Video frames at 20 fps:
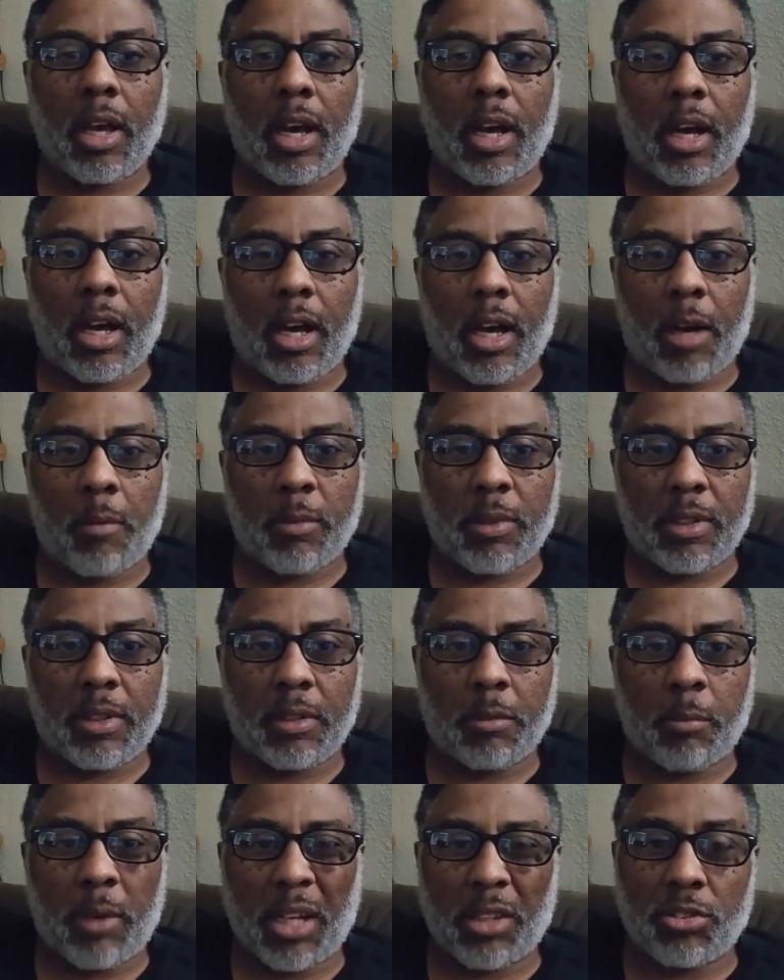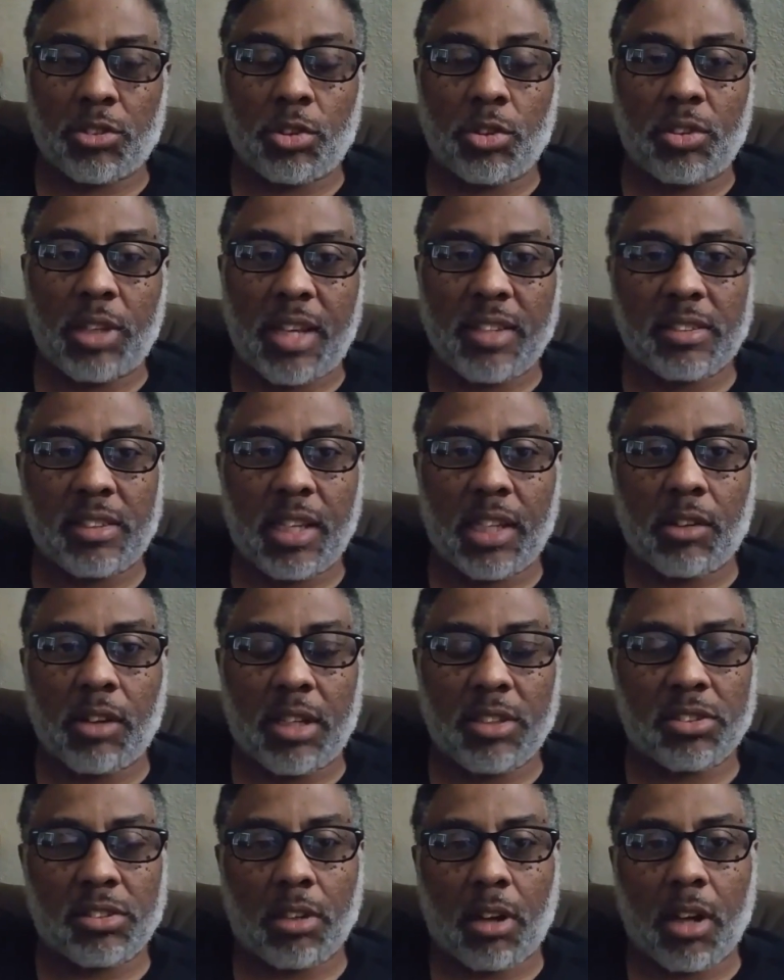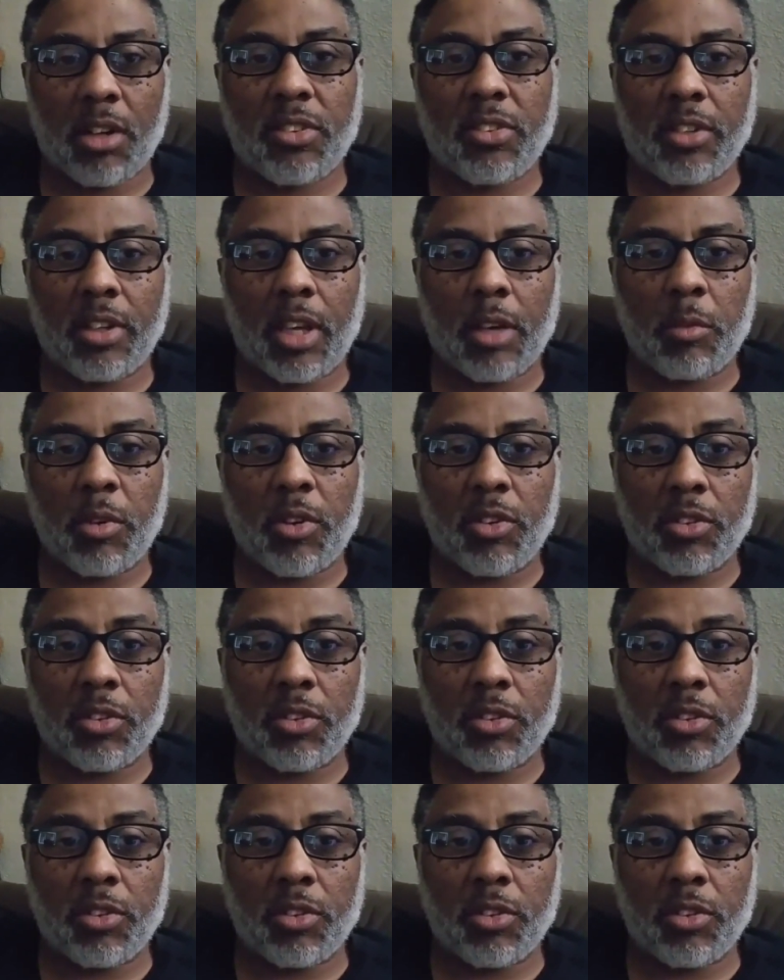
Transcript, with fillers: Um, and about two days later, I started seeing